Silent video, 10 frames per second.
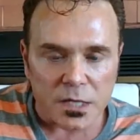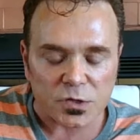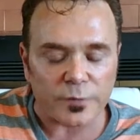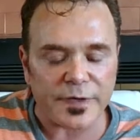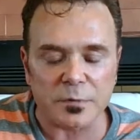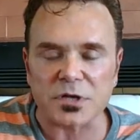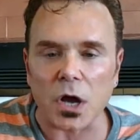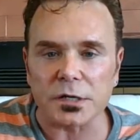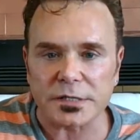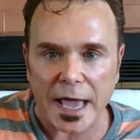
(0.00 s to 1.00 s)
So if he was
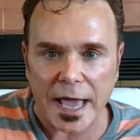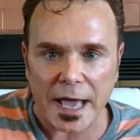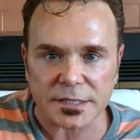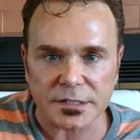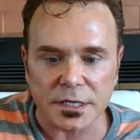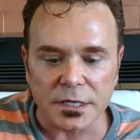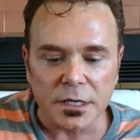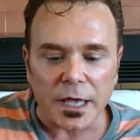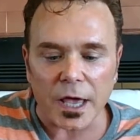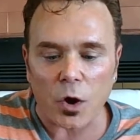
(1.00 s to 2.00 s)
on task
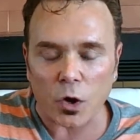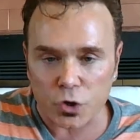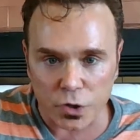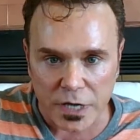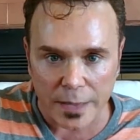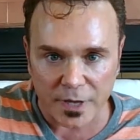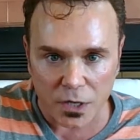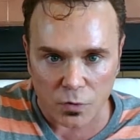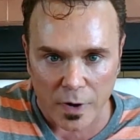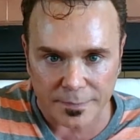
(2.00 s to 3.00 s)
or could not be
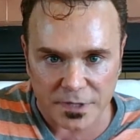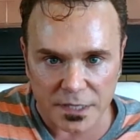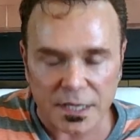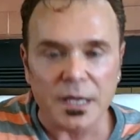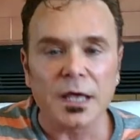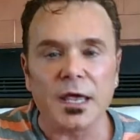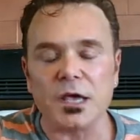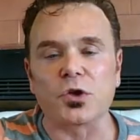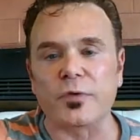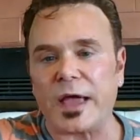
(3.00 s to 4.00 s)
interrupted,
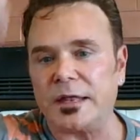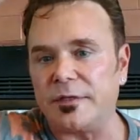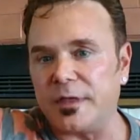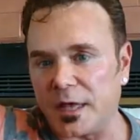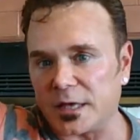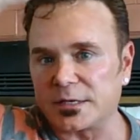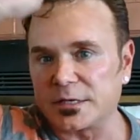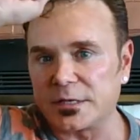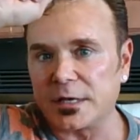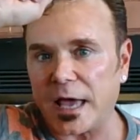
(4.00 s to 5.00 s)
he created
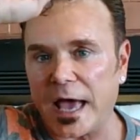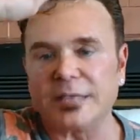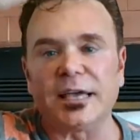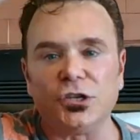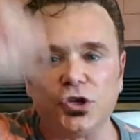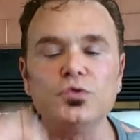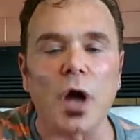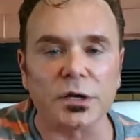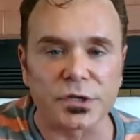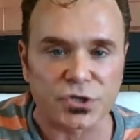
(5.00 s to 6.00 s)
this as a do
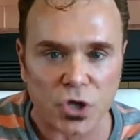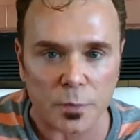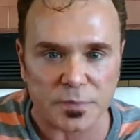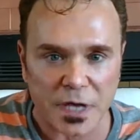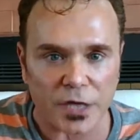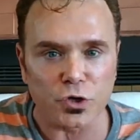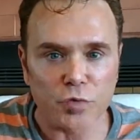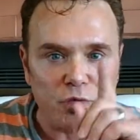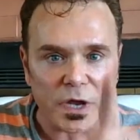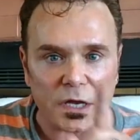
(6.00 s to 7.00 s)
not disturb sign.
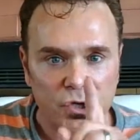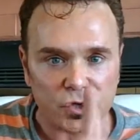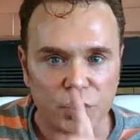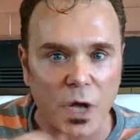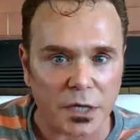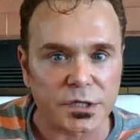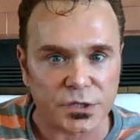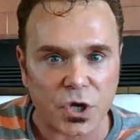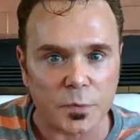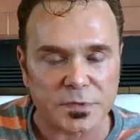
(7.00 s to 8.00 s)
You need a do not
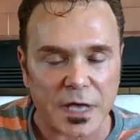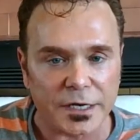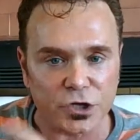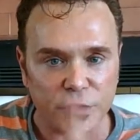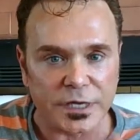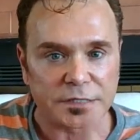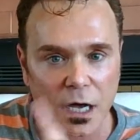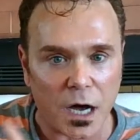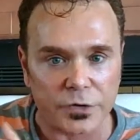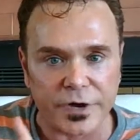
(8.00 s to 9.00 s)
disturb sign and you need
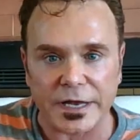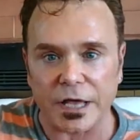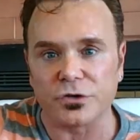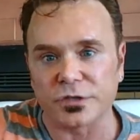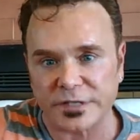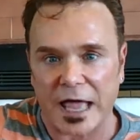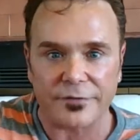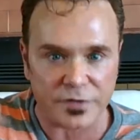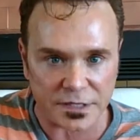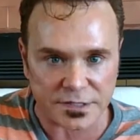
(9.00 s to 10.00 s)
to honor it, and your
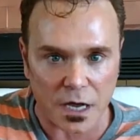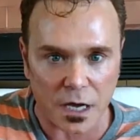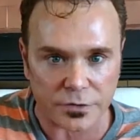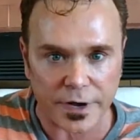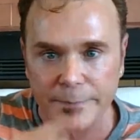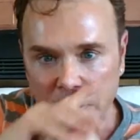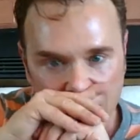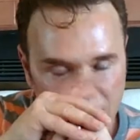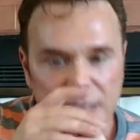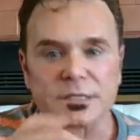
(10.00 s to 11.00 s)
staff needs to honor it.
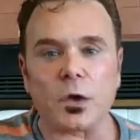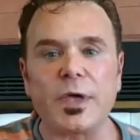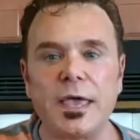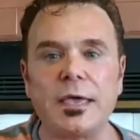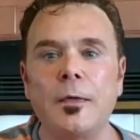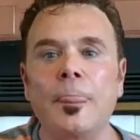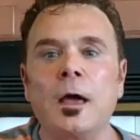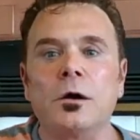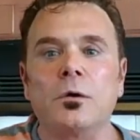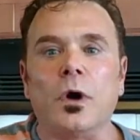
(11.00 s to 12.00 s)
So he
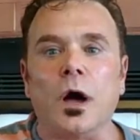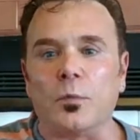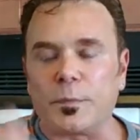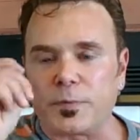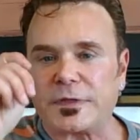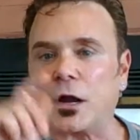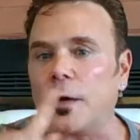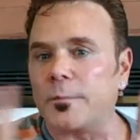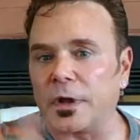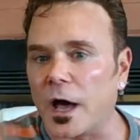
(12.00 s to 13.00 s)
would put that
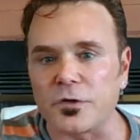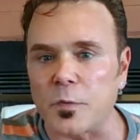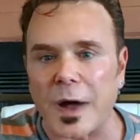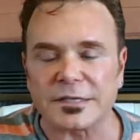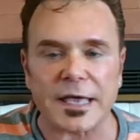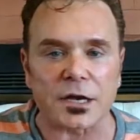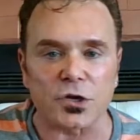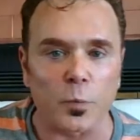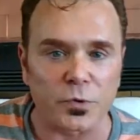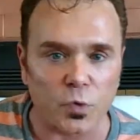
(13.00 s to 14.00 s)
on, but otherwise he had
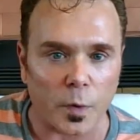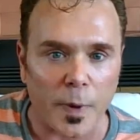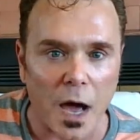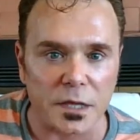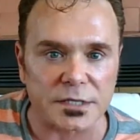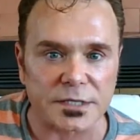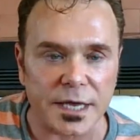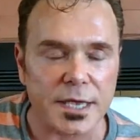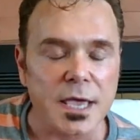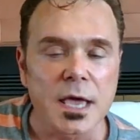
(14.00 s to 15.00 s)
an open door policy.